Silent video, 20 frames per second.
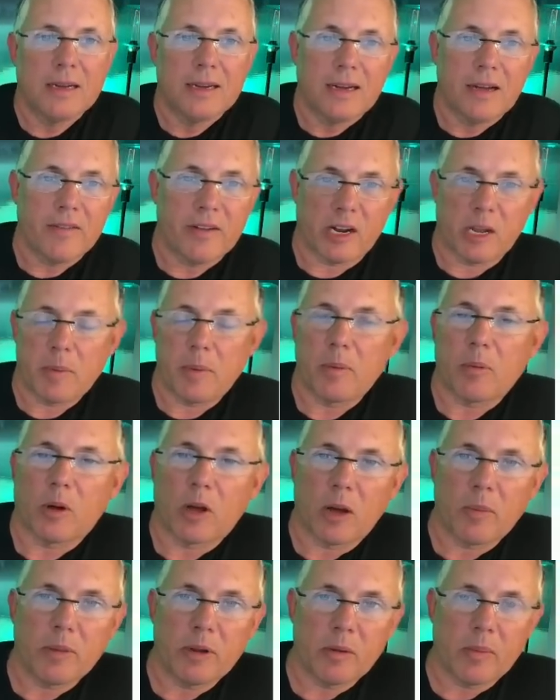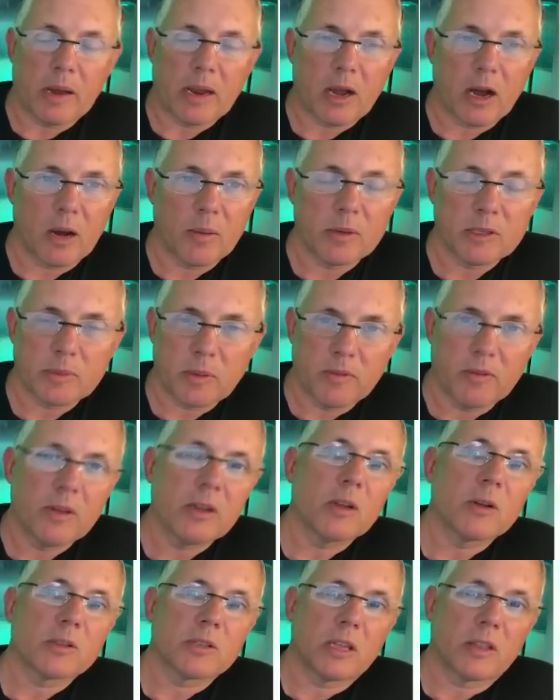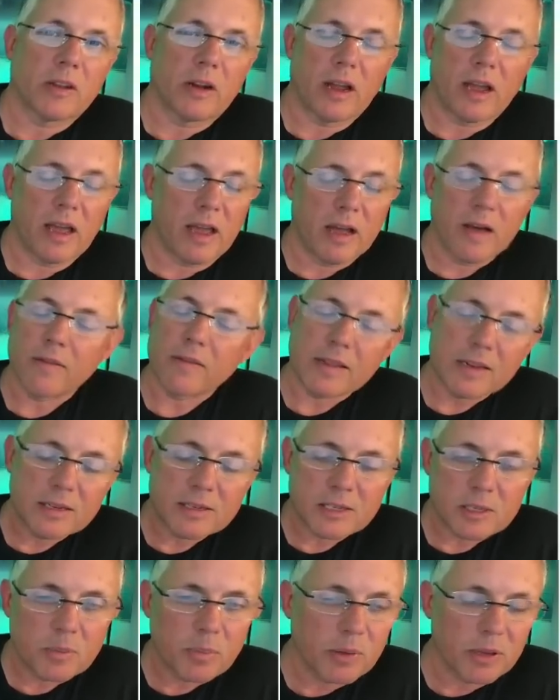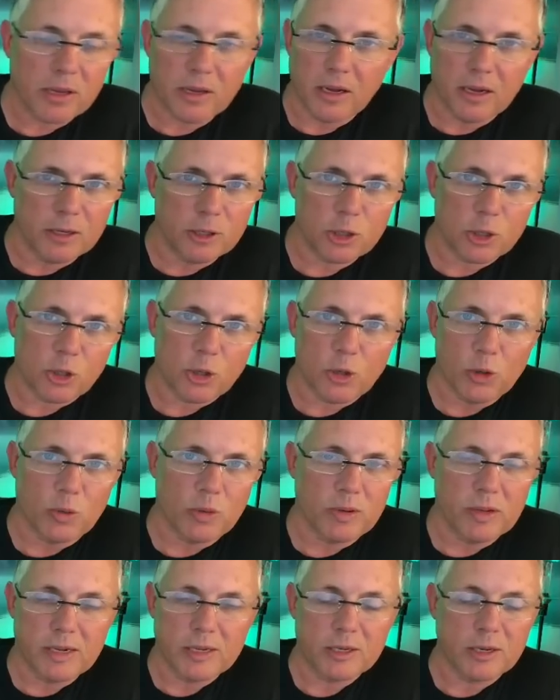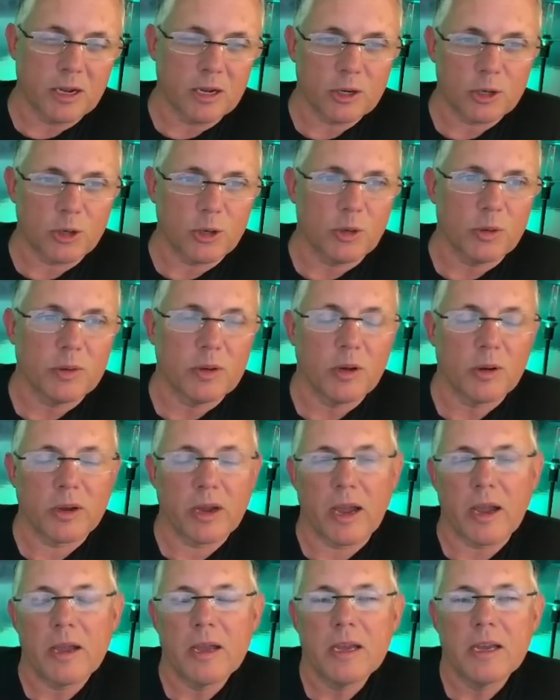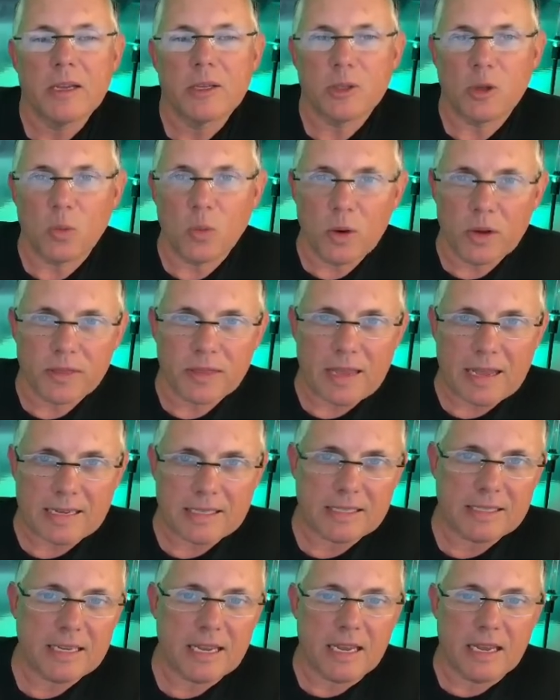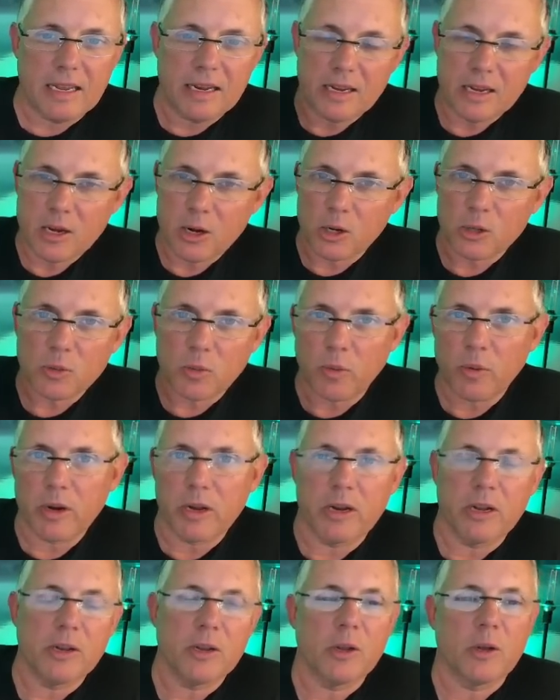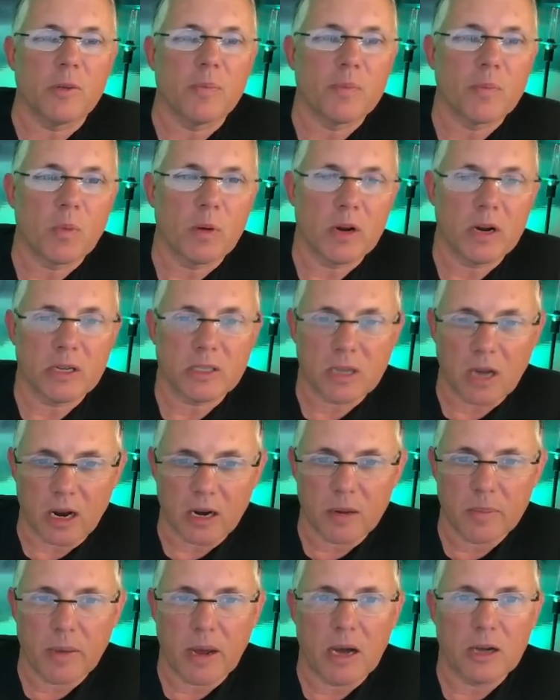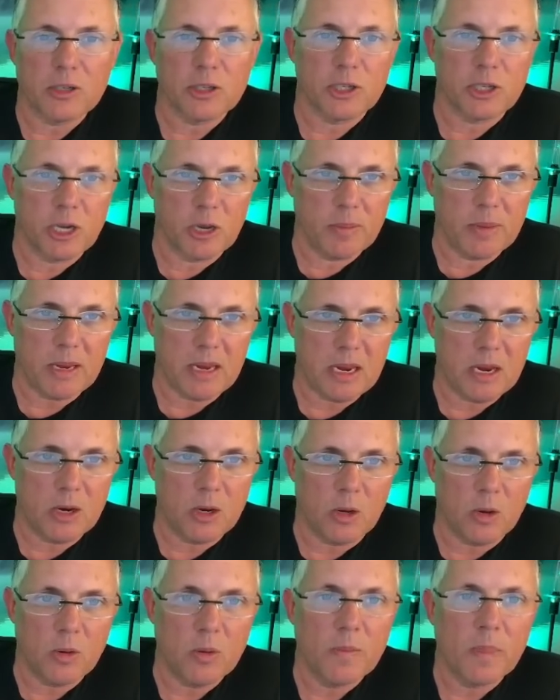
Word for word: I've had a couple people come into my comments, my videos saying that I have. That is simply untrue. That is not true. Okay. So, with that said, here's what we're going to do we're going to talk about Shiba Inu